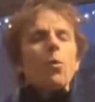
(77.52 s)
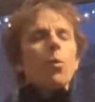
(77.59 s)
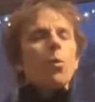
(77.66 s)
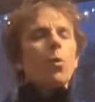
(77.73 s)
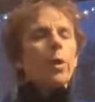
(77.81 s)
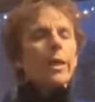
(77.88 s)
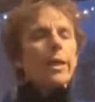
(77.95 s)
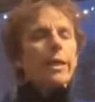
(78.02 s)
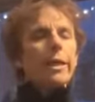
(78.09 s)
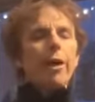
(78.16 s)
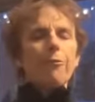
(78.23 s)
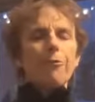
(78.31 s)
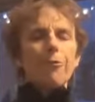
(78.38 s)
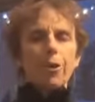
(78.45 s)
We'll
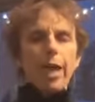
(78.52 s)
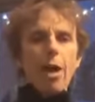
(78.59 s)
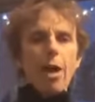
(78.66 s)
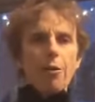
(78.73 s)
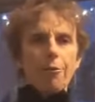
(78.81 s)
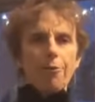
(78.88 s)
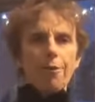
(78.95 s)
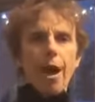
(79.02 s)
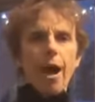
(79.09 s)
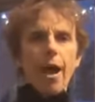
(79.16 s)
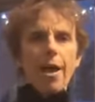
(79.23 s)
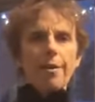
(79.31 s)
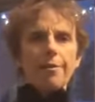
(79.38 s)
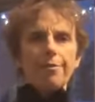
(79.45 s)
inhale for a count of
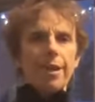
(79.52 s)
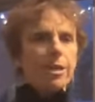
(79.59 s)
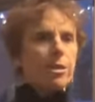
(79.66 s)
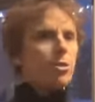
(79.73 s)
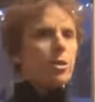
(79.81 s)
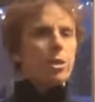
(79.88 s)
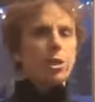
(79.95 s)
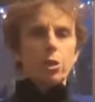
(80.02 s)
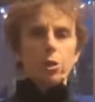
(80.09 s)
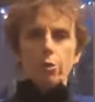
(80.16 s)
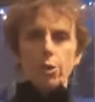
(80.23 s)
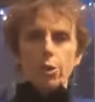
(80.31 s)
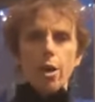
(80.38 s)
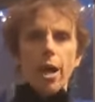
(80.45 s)
5, and you can
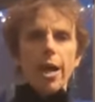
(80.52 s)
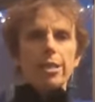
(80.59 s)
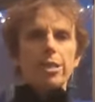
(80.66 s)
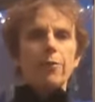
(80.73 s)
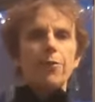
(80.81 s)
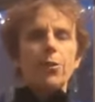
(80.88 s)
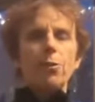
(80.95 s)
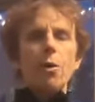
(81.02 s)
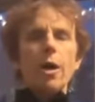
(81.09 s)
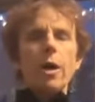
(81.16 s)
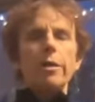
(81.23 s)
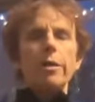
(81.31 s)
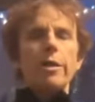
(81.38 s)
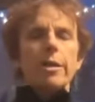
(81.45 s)
close your eyes if you
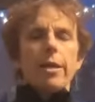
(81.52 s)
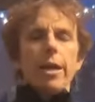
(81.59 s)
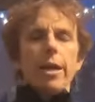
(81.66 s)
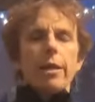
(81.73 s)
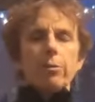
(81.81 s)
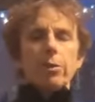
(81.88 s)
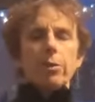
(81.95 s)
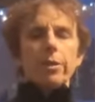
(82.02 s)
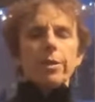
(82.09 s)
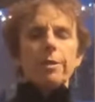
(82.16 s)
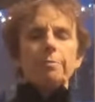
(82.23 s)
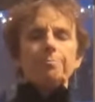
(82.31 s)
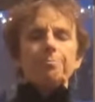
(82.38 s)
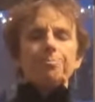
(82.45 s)
want and
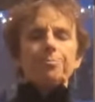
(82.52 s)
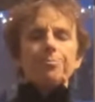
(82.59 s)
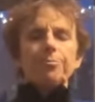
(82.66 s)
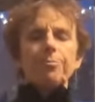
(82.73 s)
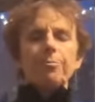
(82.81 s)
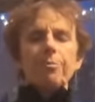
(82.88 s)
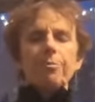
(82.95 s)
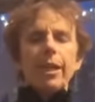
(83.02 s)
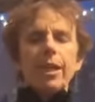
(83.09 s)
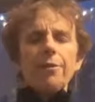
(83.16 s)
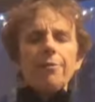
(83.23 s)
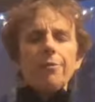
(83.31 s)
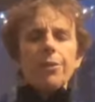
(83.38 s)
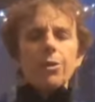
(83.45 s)
really kind
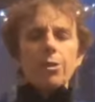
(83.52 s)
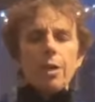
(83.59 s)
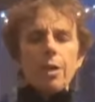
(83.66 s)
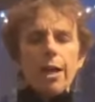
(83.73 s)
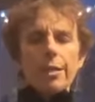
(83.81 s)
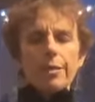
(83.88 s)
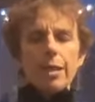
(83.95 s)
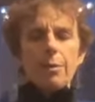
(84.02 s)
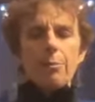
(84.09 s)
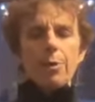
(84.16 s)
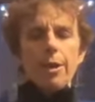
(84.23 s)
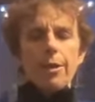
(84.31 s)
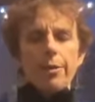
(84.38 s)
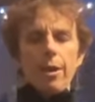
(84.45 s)
of visualize that
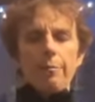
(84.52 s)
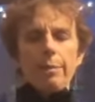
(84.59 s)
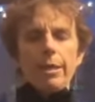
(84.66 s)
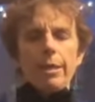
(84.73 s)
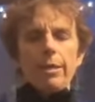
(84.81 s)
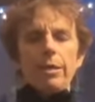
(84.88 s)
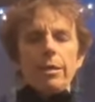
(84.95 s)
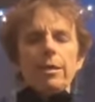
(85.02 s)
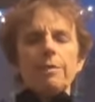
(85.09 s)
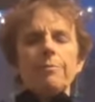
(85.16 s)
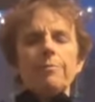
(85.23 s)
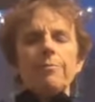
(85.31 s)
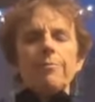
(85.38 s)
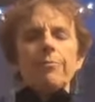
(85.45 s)
breath coming
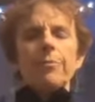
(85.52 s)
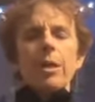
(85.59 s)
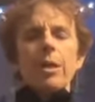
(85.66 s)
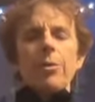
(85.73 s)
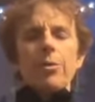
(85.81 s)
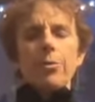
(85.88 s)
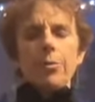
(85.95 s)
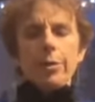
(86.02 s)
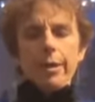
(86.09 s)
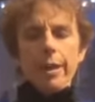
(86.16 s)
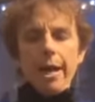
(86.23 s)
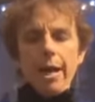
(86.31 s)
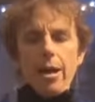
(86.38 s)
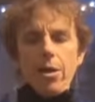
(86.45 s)
in through
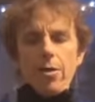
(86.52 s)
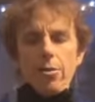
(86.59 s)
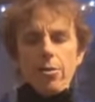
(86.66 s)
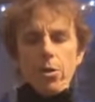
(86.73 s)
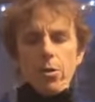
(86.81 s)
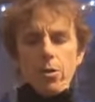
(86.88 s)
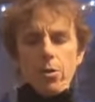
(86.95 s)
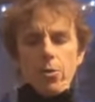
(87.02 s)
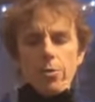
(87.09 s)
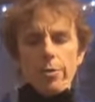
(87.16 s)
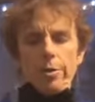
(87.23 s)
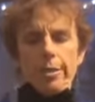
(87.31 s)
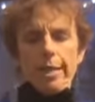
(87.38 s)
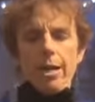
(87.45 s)
the
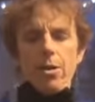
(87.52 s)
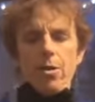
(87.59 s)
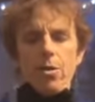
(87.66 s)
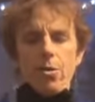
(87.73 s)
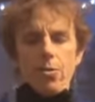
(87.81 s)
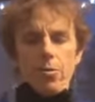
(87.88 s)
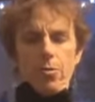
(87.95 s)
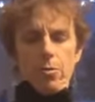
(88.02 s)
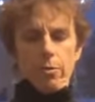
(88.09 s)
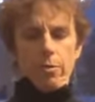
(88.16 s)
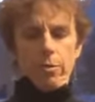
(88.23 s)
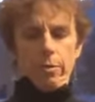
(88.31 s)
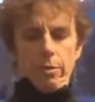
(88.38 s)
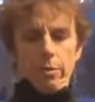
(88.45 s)
nose, down
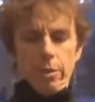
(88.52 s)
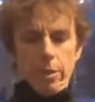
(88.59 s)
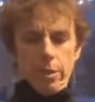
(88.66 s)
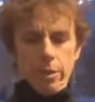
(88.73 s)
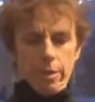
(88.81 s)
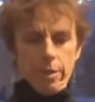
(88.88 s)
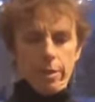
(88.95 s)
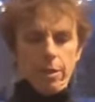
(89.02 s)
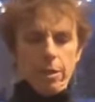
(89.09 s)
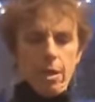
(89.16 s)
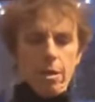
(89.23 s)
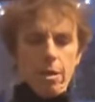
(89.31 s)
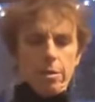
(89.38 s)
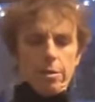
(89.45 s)
into the
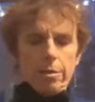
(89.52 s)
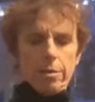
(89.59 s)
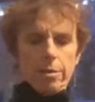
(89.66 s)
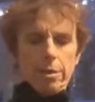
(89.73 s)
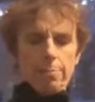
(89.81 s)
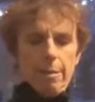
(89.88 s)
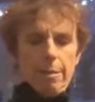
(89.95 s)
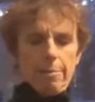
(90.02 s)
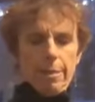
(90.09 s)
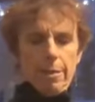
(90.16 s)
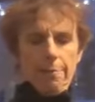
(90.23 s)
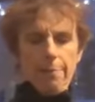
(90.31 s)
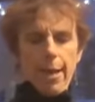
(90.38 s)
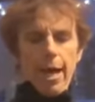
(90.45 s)
lungs, maybe
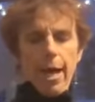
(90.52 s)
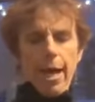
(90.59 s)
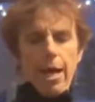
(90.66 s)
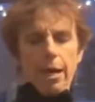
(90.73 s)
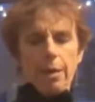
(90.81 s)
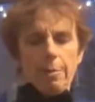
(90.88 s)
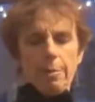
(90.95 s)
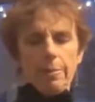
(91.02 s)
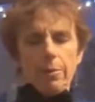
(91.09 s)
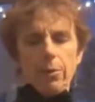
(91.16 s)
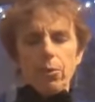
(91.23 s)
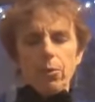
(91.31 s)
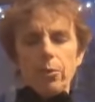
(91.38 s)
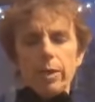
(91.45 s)
the back, maybe
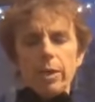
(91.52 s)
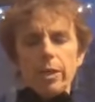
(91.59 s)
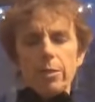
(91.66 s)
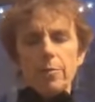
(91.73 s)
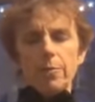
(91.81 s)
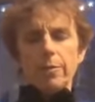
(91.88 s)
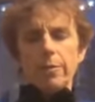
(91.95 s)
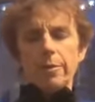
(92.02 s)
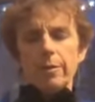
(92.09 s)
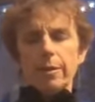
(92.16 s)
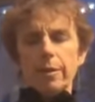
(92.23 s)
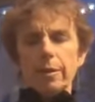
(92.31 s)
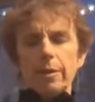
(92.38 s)
the ribs,